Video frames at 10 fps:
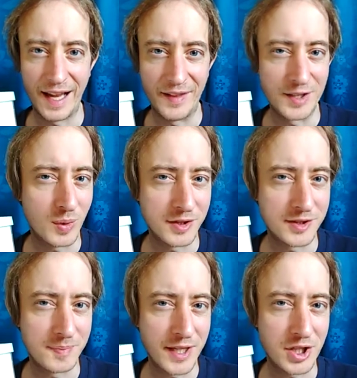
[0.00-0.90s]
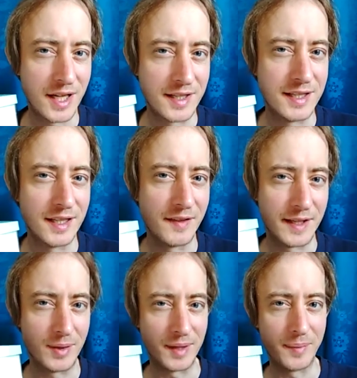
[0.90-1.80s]
there's one special idea that
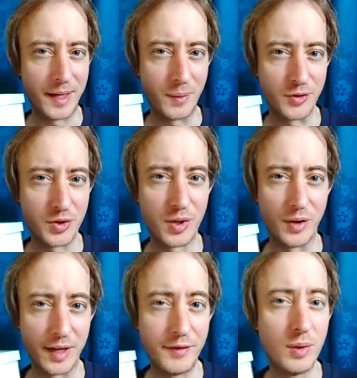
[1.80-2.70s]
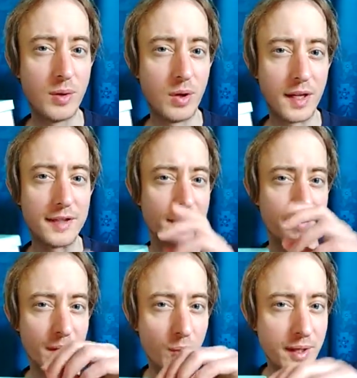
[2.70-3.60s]
you can make with sugar. If you are cooking
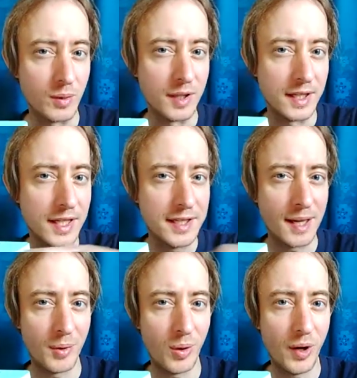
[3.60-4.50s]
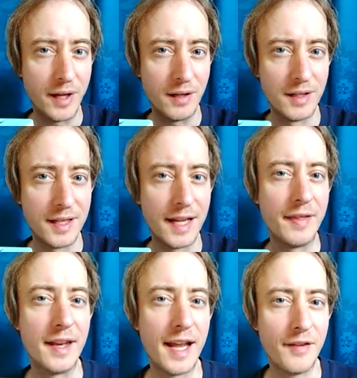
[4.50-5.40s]
something where you heat up oil, and
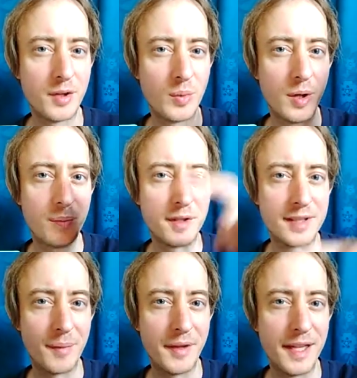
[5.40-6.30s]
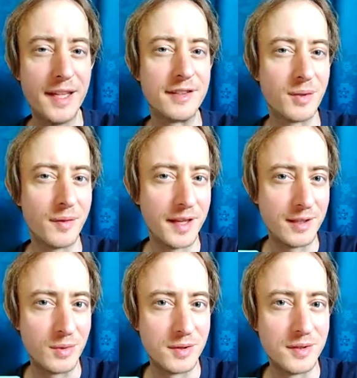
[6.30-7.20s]
then afterward put something in so that
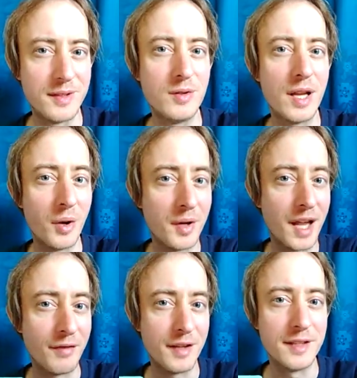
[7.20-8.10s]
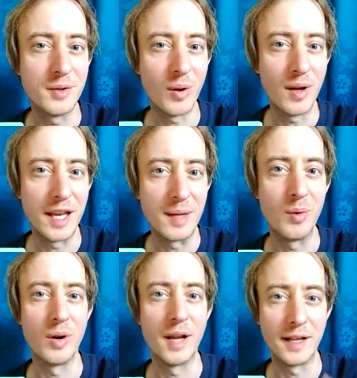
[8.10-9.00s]
you don't have heated oil
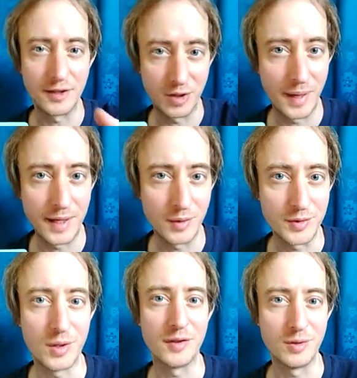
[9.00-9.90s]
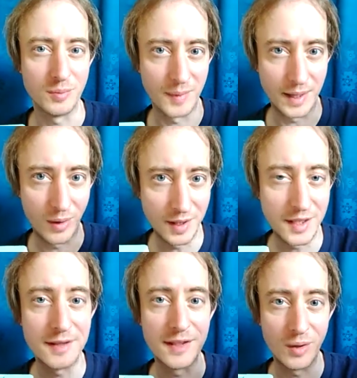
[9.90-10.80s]
anymore, like a tomato sauce. You make
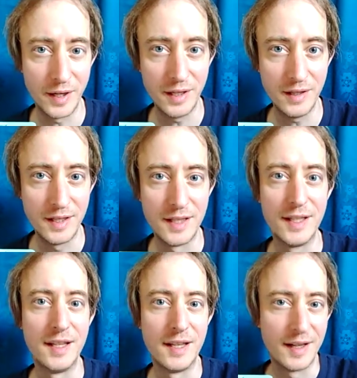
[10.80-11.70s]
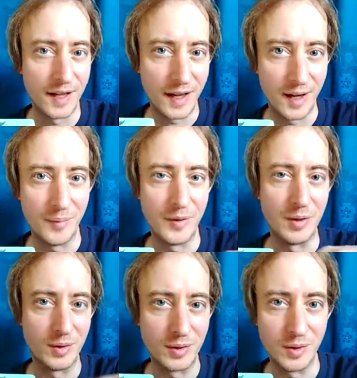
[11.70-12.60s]
onions in oil,
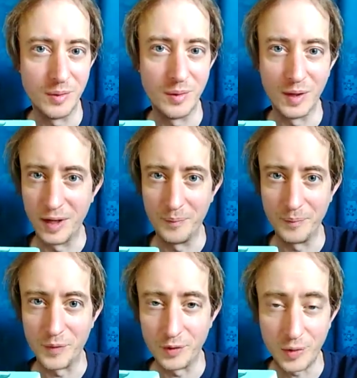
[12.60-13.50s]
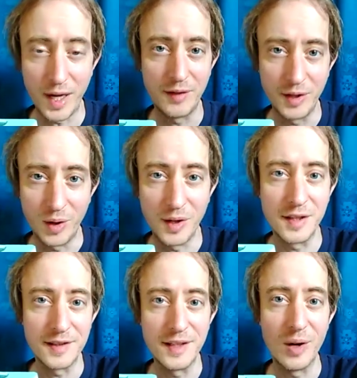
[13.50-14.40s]
you fry the onions in the